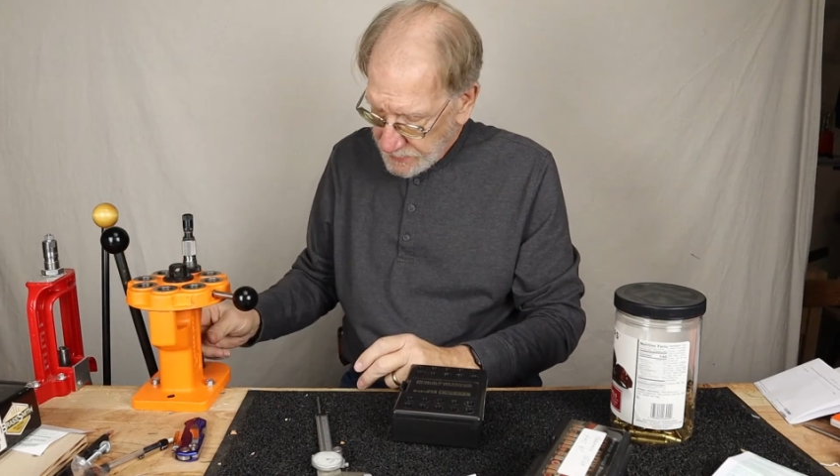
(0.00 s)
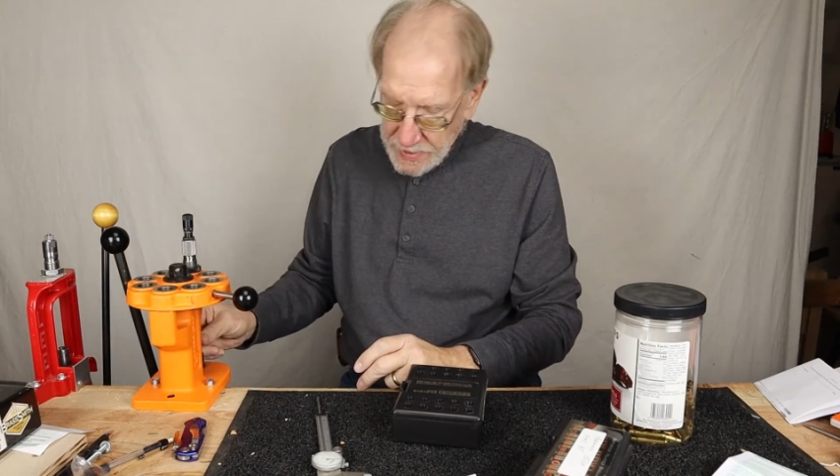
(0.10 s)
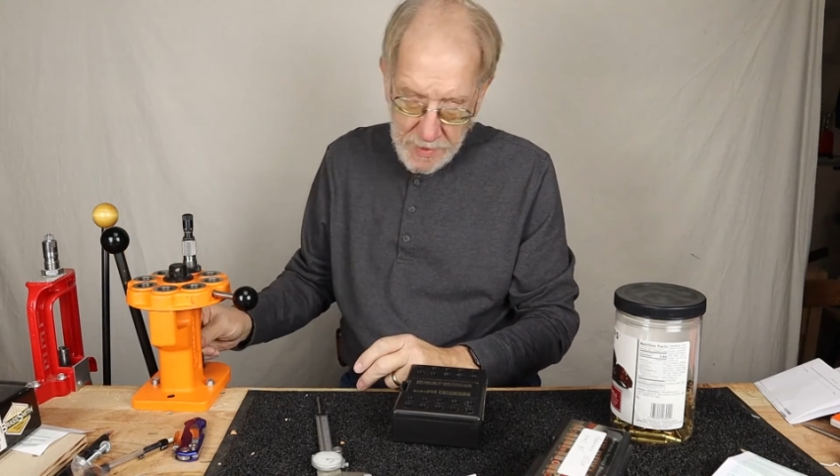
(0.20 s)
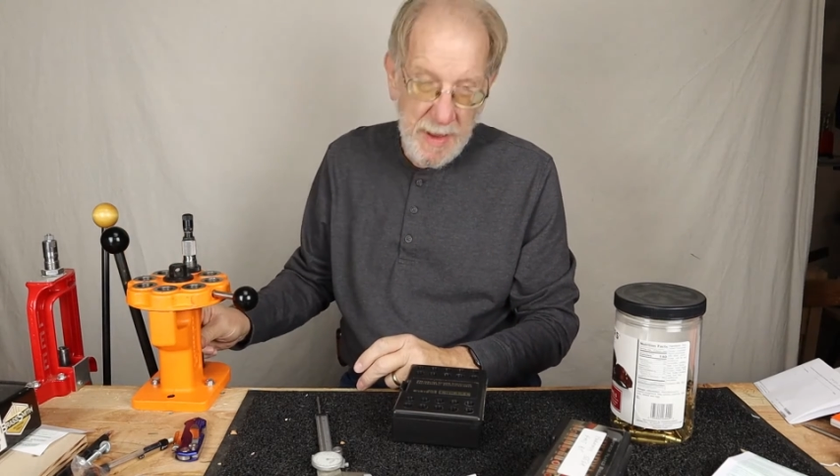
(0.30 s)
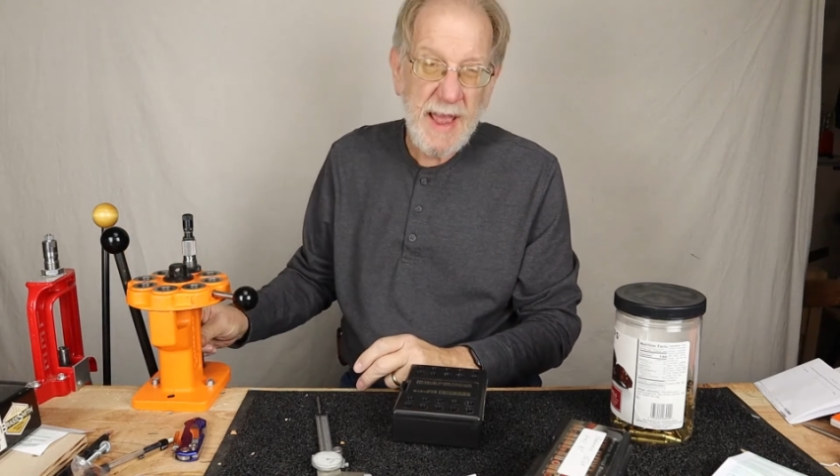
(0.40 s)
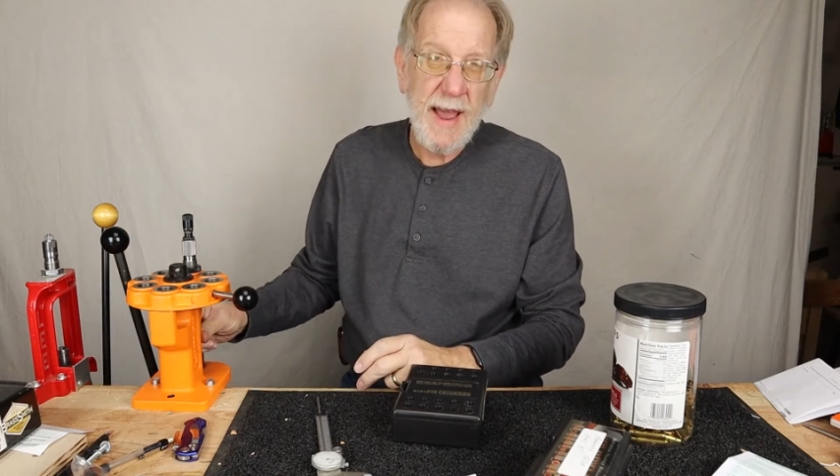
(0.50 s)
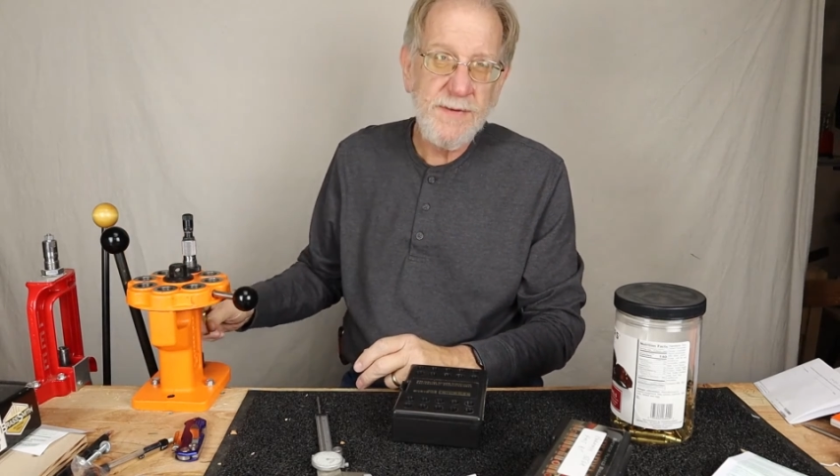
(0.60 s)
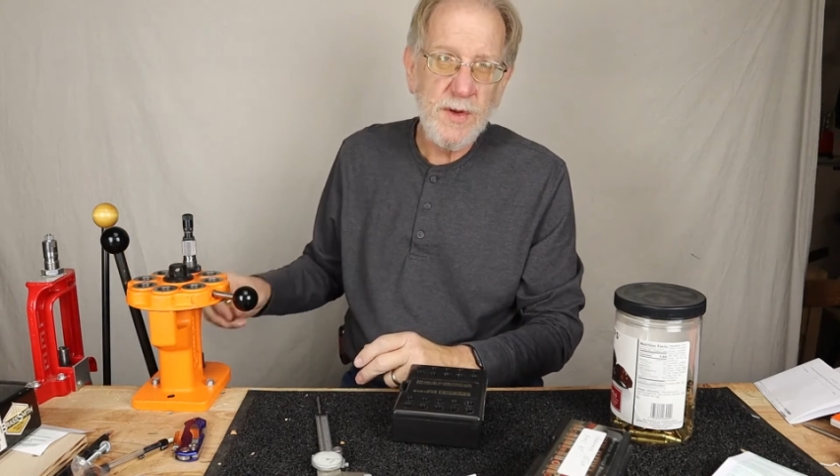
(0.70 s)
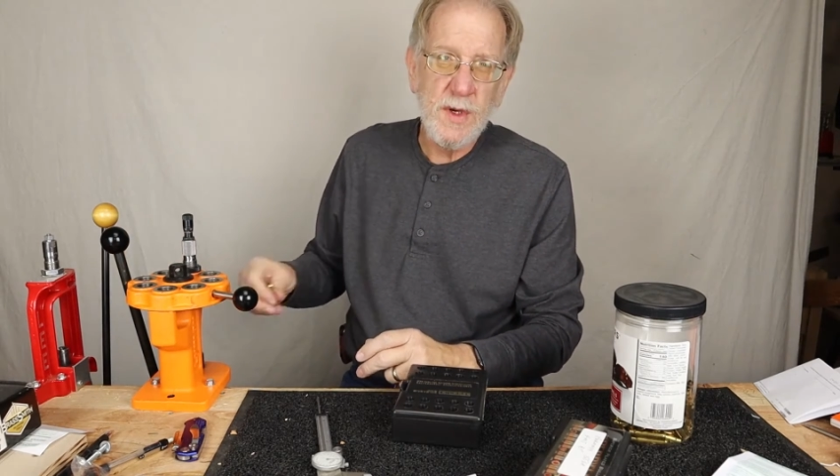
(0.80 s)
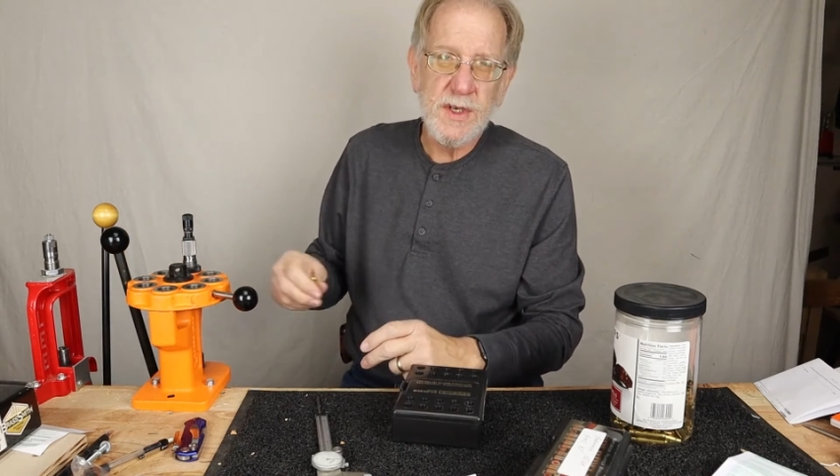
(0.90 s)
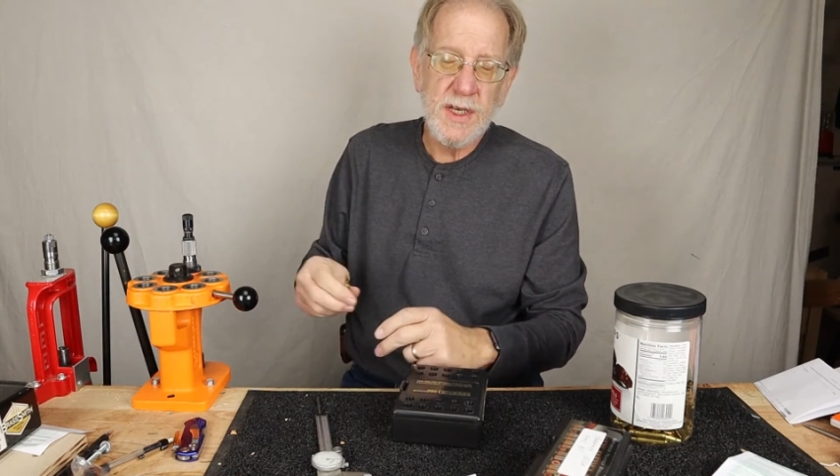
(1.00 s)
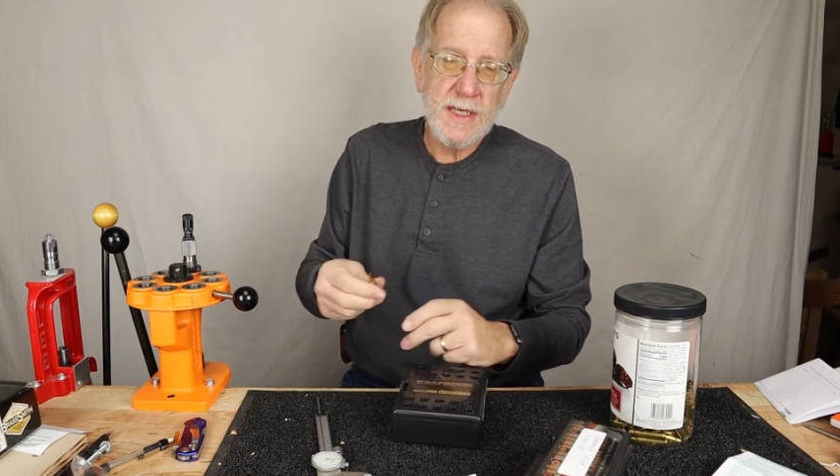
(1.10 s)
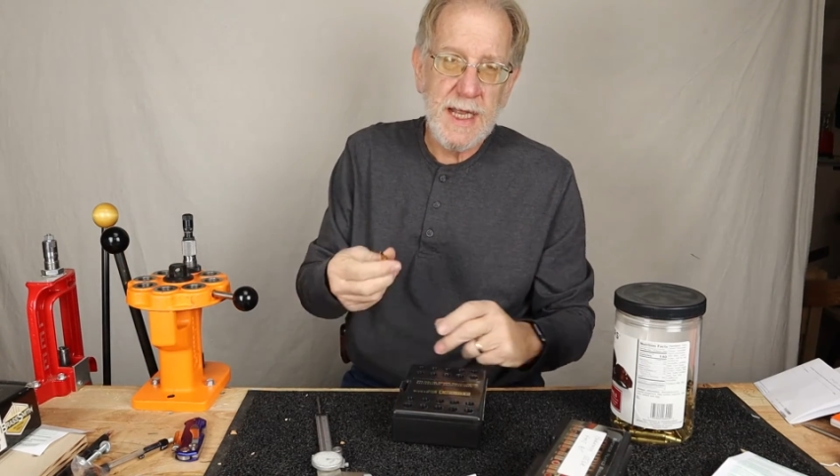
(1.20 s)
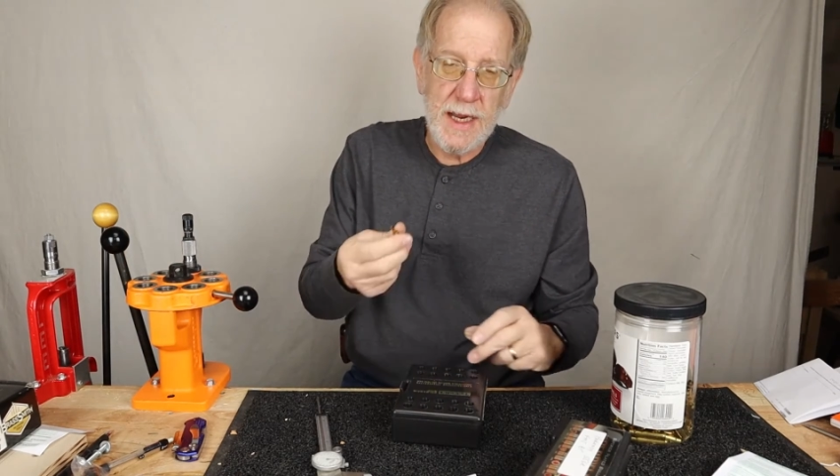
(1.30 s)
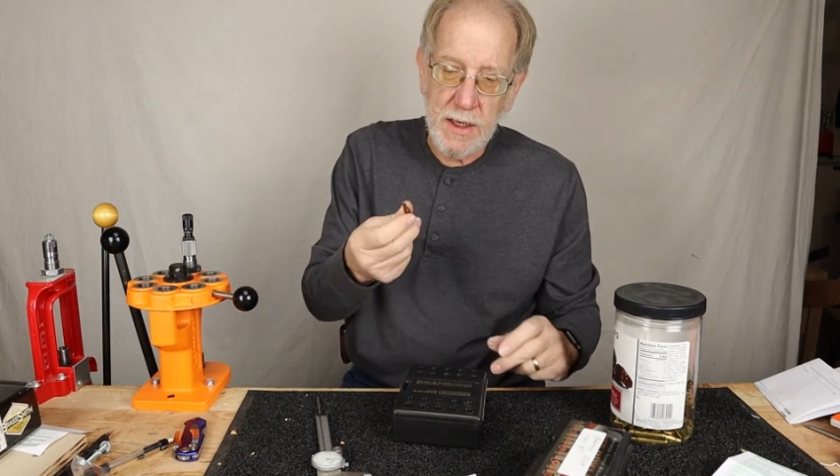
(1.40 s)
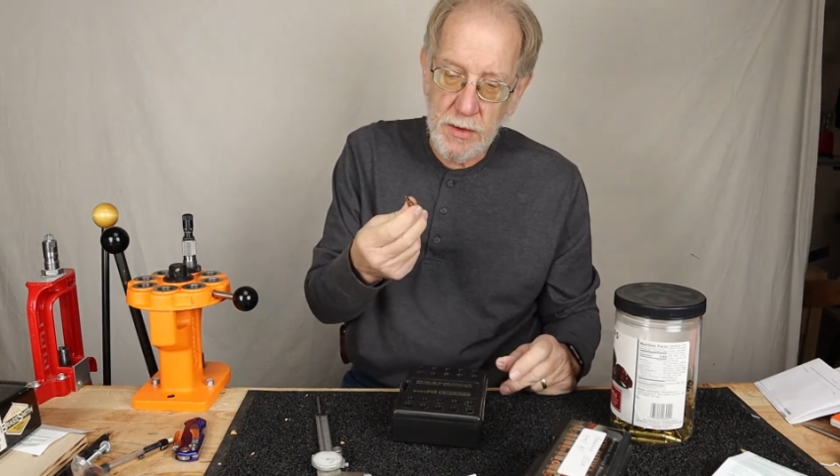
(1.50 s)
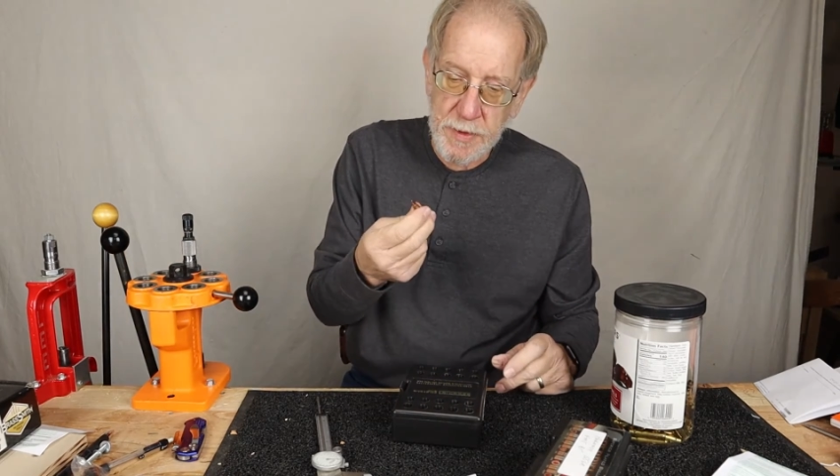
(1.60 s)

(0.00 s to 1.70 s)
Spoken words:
Now I may have to adjust that a little